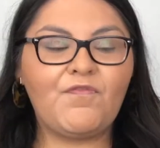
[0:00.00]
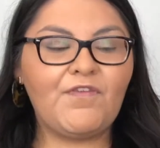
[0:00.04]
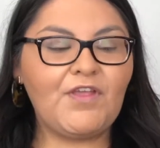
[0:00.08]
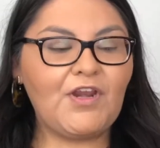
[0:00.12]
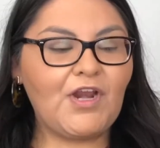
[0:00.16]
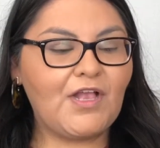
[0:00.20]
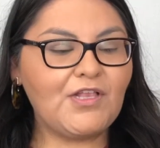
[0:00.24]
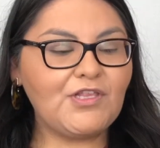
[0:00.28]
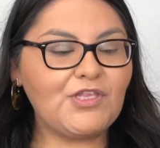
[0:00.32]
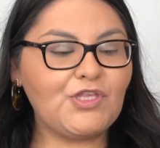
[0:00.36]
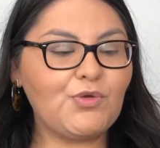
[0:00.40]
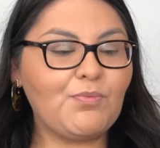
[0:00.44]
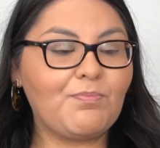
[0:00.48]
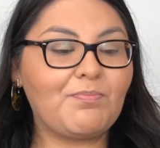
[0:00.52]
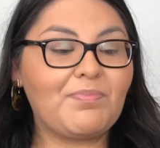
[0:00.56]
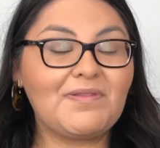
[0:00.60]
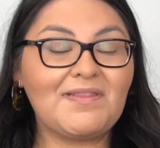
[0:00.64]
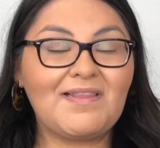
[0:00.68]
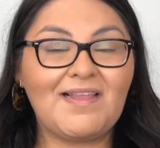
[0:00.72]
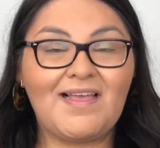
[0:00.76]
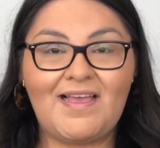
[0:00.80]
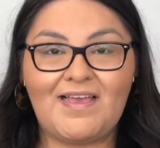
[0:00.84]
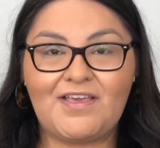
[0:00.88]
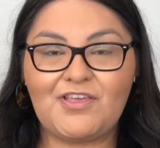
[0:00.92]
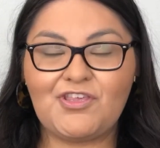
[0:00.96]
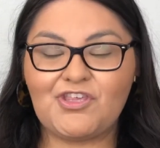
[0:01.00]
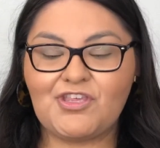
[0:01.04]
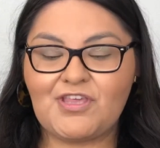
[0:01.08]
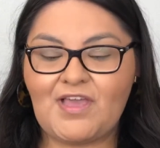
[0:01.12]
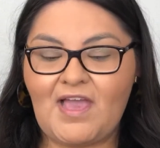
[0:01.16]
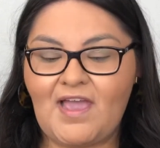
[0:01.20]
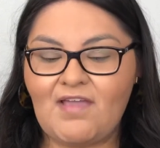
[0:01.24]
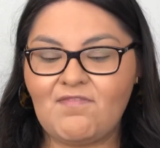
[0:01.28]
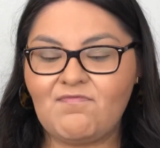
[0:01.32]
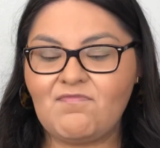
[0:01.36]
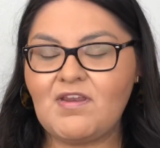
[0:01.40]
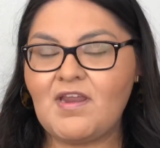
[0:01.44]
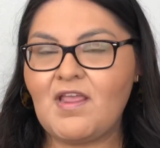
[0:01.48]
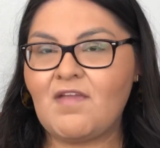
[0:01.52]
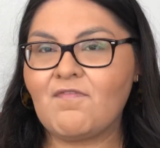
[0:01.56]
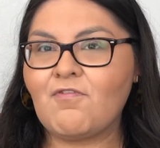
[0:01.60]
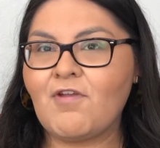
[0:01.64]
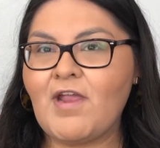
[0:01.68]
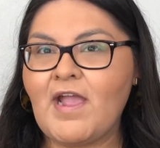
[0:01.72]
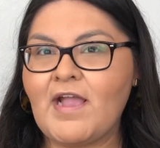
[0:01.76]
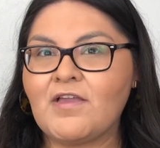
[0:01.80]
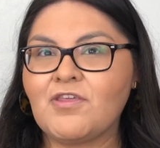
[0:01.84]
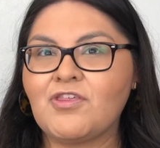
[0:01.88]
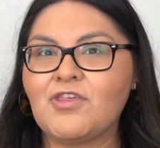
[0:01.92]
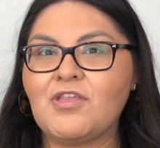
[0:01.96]
on to blush. I've never
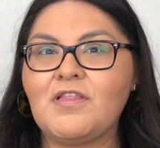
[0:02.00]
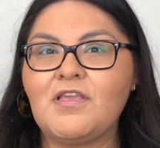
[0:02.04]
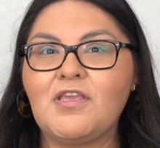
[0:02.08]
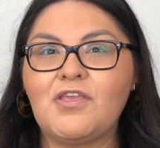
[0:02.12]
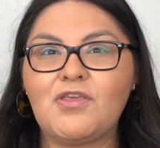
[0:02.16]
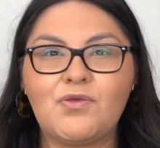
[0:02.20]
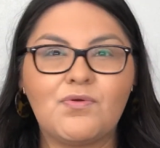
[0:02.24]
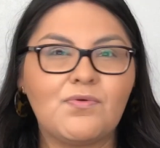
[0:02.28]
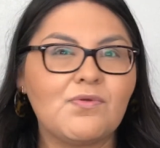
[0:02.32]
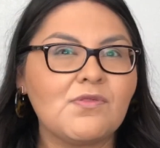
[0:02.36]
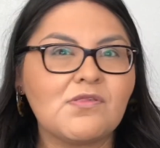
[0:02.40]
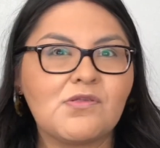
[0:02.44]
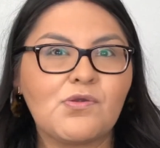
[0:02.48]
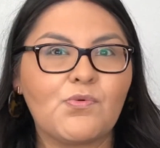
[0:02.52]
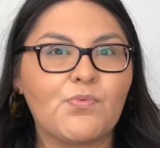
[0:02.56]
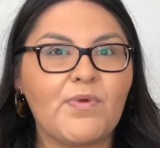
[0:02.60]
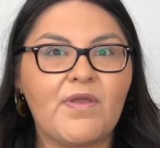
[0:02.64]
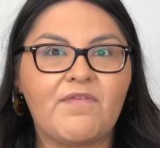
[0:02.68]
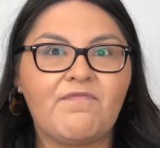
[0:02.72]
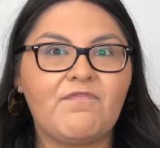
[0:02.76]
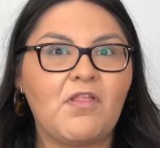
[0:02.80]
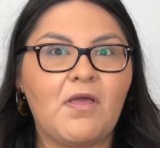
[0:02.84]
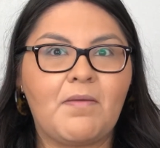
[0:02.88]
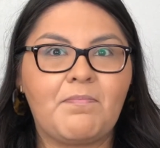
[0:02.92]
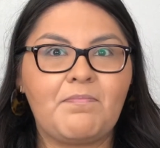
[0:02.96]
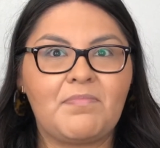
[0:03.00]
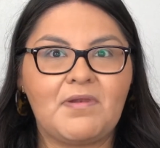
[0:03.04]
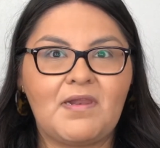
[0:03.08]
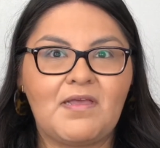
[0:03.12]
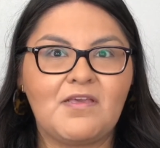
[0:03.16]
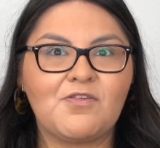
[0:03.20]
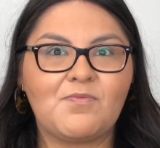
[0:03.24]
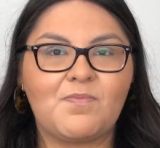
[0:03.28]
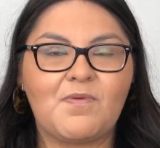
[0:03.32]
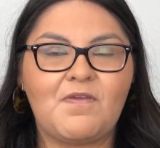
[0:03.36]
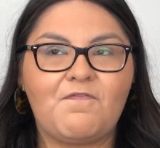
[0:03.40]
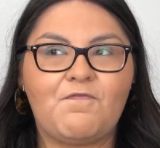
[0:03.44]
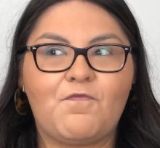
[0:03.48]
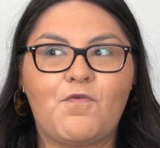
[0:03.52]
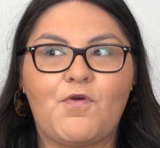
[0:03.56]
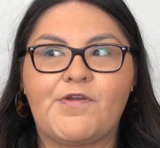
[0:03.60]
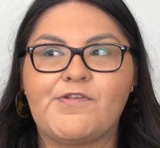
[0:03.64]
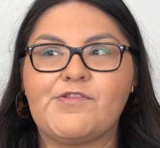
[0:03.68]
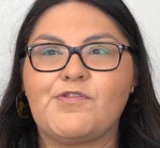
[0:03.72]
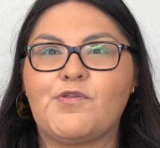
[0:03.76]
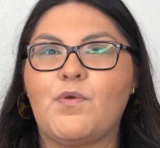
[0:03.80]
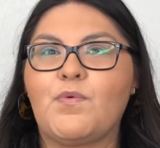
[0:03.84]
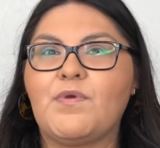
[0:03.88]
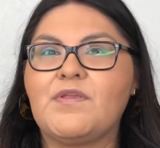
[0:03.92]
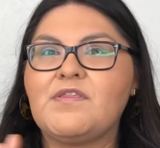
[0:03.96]
actually used a Revlon blush before,
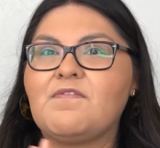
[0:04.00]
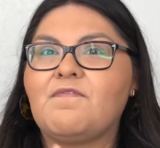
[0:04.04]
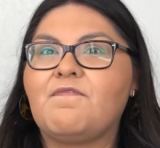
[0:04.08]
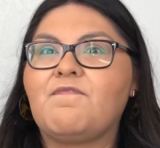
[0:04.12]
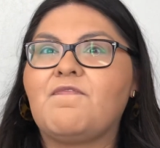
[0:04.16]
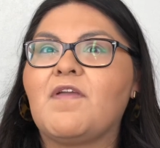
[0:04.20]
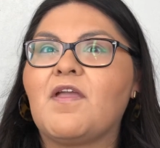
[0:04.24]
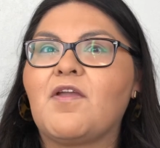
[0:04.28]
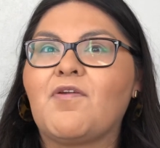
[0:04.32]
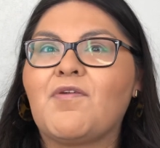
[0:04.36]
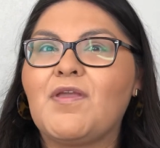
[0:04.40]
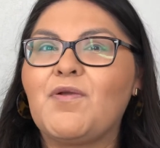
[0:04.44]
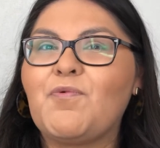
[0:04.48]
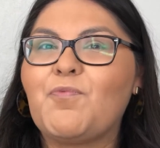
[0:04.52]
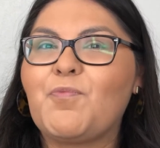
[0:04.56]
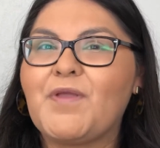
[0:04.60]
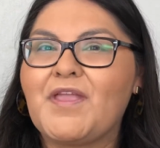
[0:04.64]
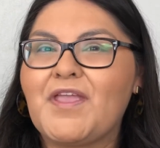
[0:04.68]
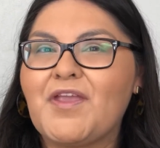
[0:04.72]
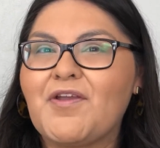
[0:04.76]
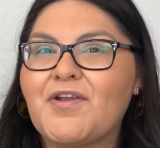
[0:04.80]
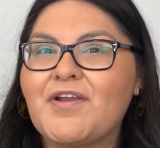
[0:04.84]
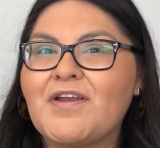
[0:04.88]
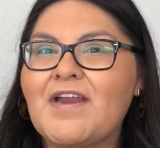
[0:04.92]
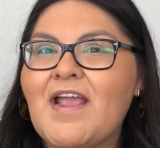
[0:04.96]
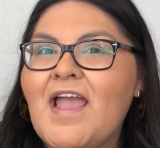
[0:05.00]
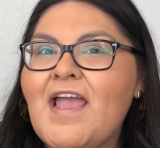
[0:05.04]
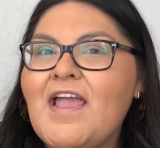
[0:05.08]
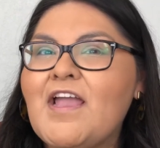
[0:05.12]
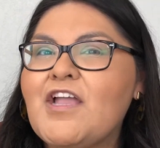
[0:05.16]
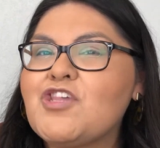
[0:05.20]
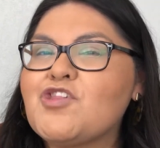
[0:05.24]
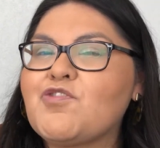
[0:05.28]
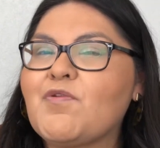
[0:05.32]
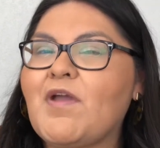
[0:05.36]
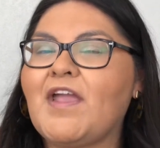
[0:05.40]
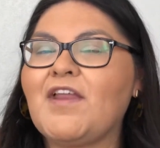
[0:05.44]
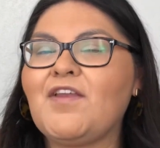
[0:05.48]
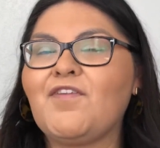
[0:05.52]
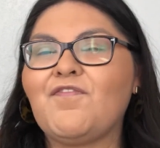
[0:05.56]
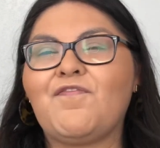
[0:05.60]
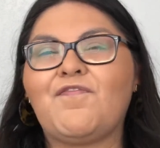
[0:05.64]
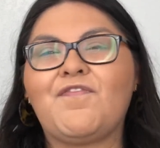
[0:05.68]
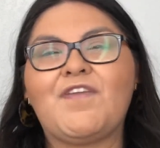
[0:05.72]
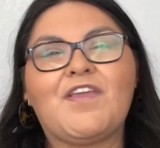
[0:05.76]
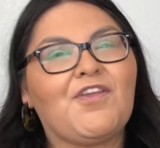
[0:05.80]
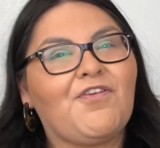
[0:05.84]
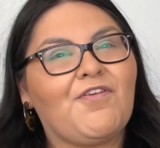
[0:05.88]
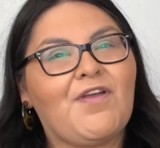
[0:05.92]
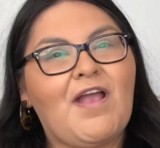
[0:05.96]
so it was very weird trying to
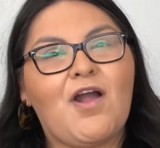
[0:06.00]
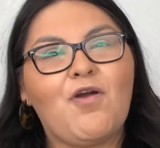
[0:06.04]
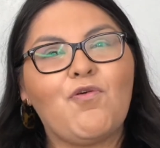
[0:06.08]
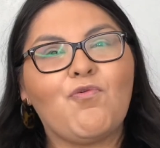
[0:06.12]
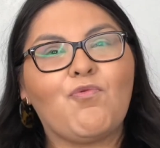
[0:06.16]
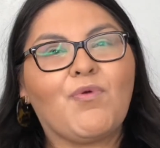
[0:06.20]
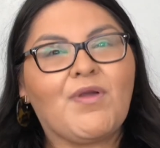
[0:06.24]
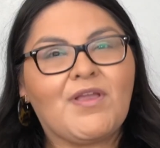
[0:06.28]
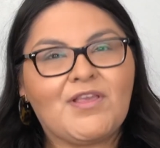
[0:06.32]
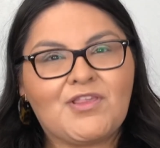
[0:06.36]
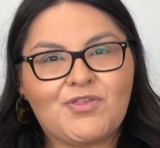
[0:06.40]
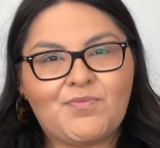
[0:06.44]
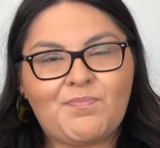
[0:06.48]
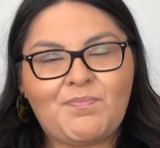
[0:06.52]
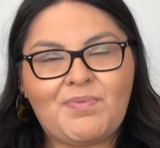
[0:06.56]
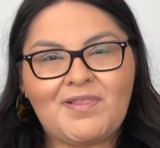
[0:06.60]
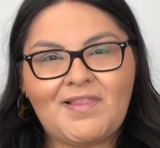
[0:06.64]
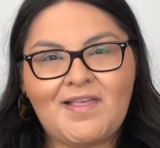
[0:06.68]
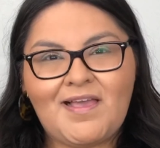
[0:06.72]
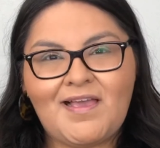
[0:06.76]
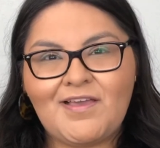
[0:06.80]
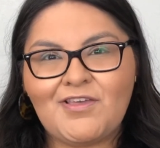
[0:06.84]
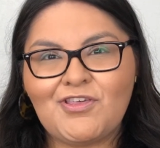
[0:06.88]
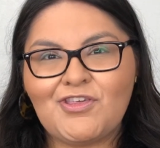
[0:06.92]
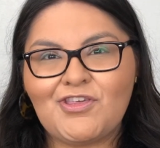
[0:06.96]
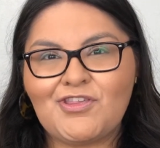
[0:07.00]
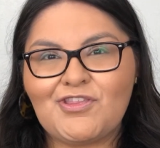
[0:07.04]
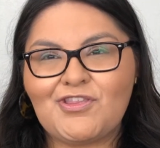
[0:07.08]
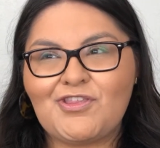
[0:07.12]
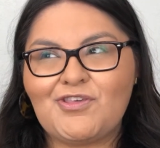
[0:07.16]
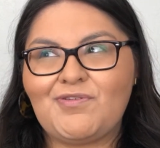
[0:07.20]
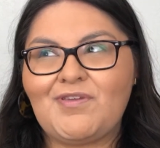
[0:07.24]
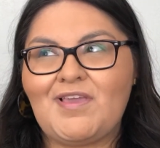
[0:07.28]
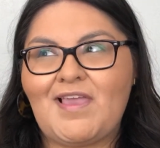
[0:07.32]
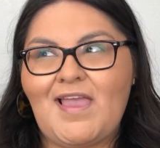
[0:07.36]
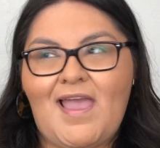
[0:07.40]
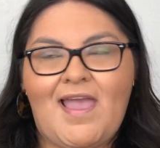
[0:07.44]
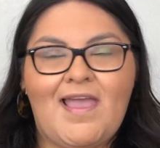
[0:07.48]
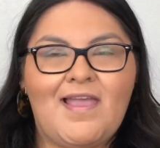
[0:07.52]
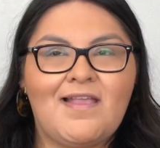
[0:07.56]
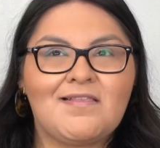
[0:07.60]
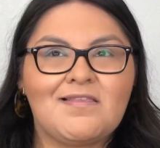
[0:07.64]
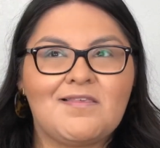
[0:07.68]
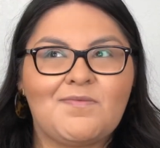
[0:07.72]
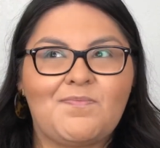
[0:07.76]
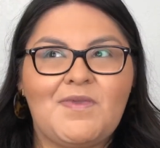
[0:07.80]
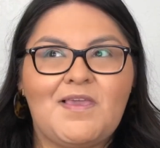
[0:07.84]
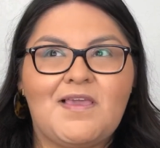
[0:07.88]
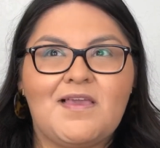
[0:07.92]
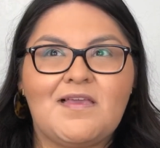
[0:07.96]
figure out which blush to
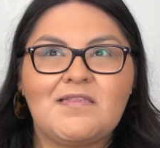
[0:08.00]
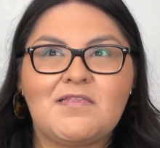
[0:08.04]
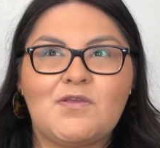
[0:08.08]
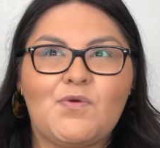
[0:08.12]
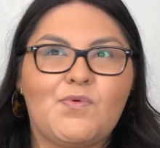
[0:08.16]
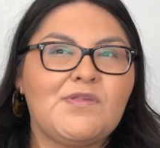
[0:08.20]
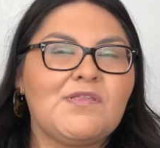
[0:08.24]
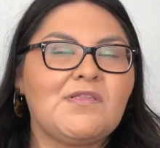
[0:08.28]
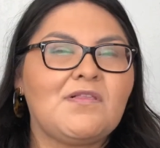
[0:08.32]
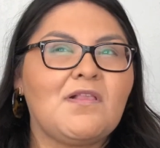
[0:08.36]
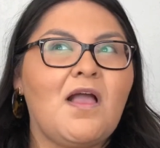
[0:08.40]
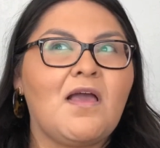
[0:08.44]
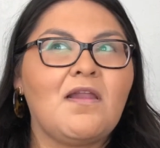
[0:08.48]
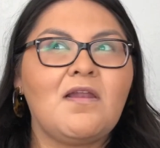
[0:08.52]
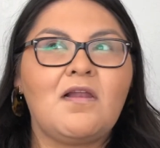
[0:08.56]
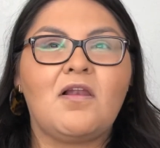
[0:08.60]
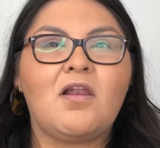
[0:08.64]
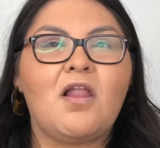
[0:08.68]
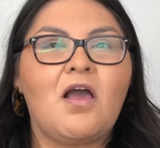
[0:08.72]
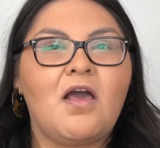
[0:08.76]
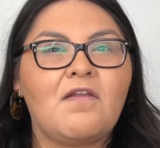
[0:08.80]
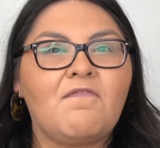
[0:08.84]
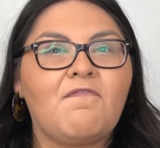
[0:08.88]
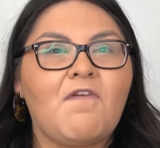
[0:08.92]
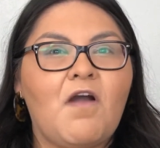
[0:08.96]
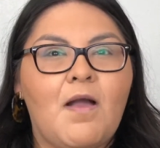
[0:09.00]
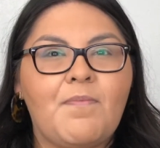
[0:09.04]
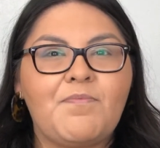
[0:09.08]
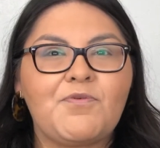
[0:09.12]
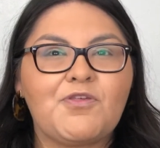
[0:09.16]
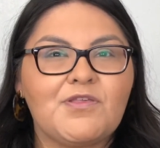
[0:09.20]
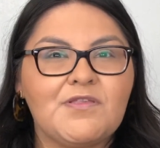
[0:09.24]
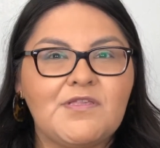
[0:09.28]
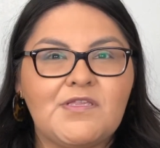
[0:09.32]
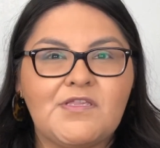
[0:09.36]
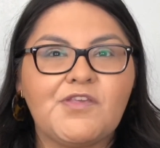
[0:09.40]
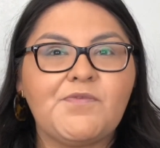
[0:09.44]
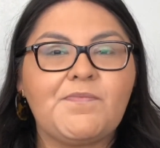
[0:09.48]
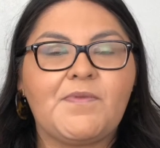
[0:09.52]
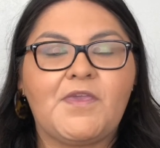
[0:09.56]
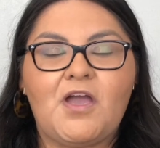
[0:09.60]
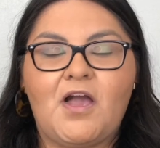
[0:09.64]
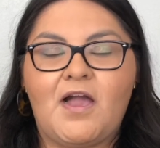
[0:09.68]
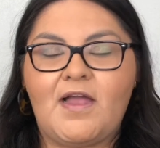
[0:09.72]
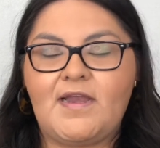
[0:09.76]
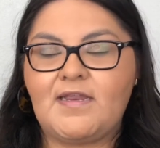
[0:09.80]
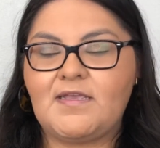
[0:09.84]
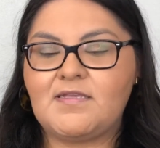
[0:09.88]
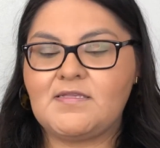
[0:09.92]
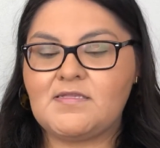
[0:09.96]
get because there was not a lot of options, to be
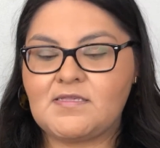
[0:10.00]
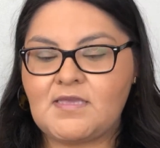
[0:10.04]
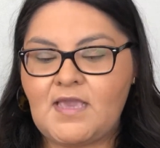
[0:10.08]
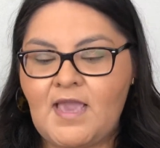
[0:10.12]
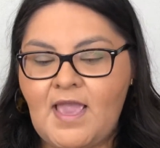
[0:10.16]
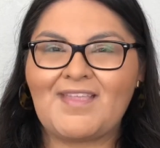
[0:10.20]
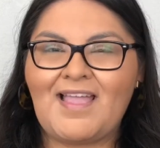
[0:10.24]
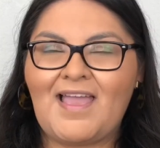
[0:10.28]
honest.